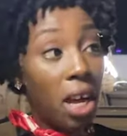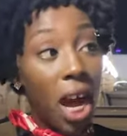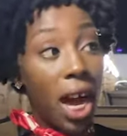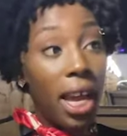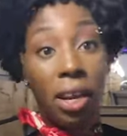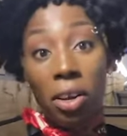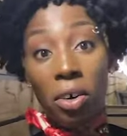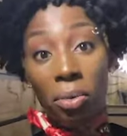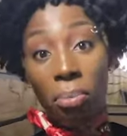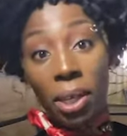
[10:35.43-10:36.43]
high,
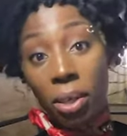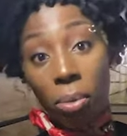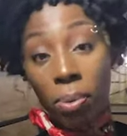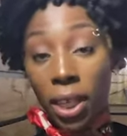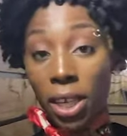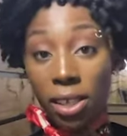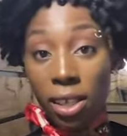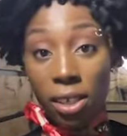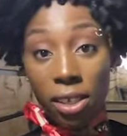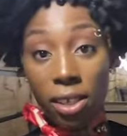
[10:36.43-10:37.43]
low, middle
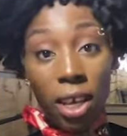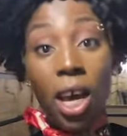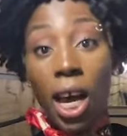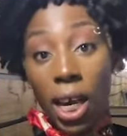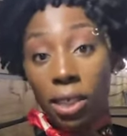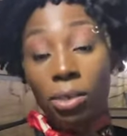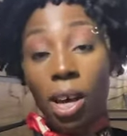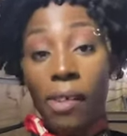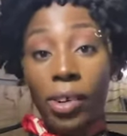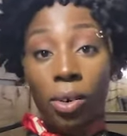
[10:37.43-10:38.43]
places. I do
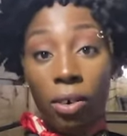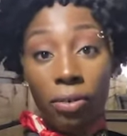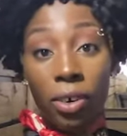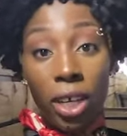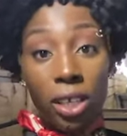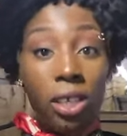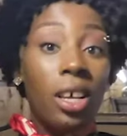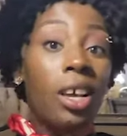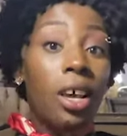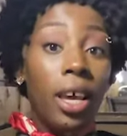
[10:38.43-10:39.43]
have a lot of friends.
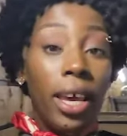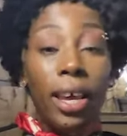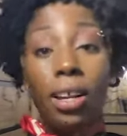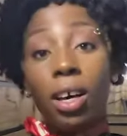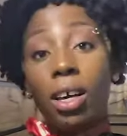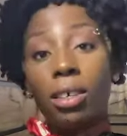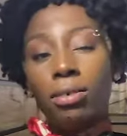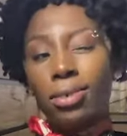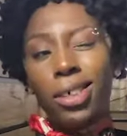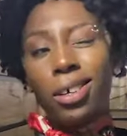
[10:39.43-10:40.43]
And
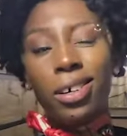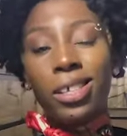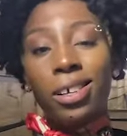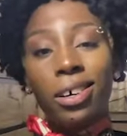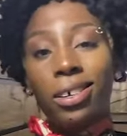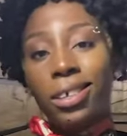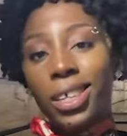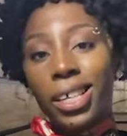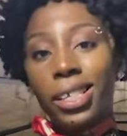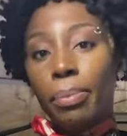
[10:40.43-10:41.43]
you know, it's not a good
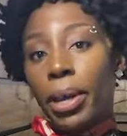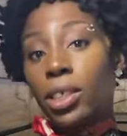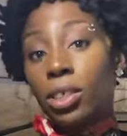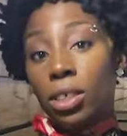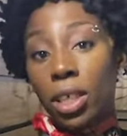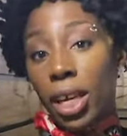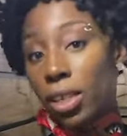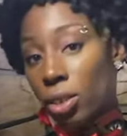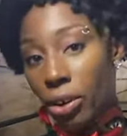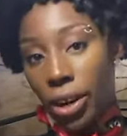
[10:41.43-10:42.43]
thing to mention
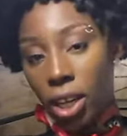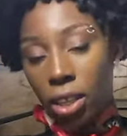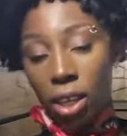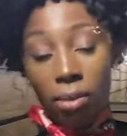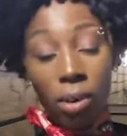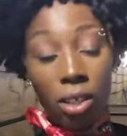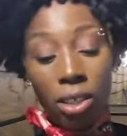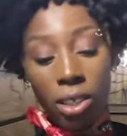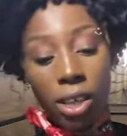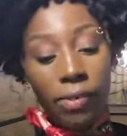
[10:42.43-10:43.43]
dates or anything. Well, on
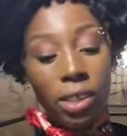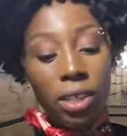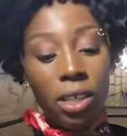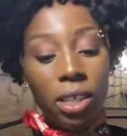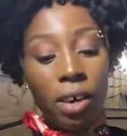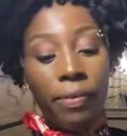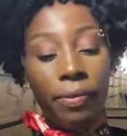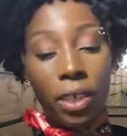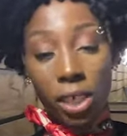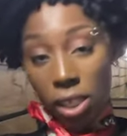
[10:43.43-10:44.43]
the 17th of
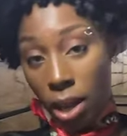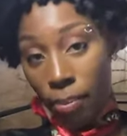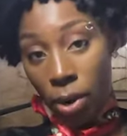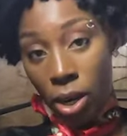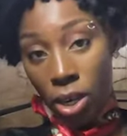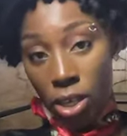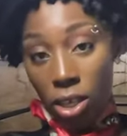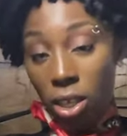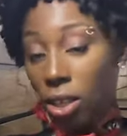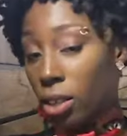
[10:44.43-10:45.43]
December,
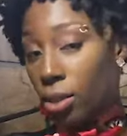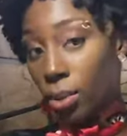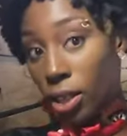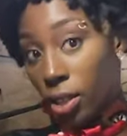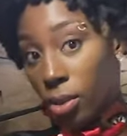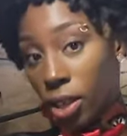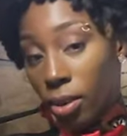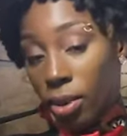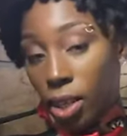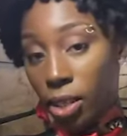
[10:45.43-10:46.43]

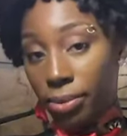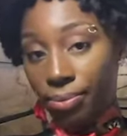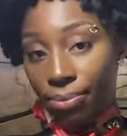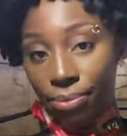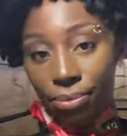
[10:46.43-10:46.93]
2021,